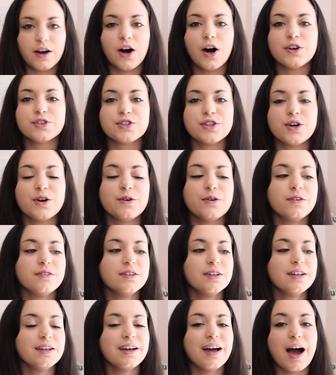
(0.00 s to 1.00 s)
Also,
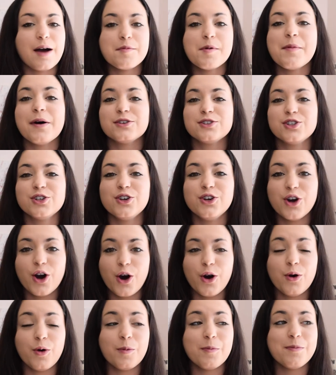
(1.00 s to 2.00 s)
I'm about to
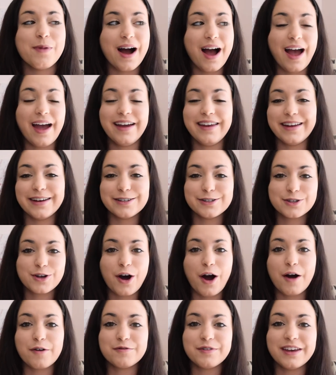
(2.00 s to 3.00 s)
go buy an iced
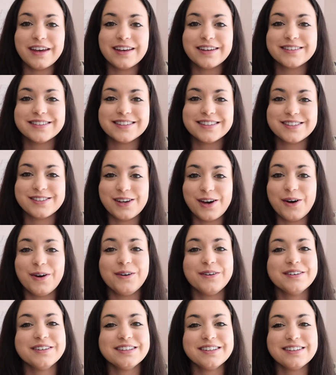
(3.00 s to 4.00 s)
coffee. So,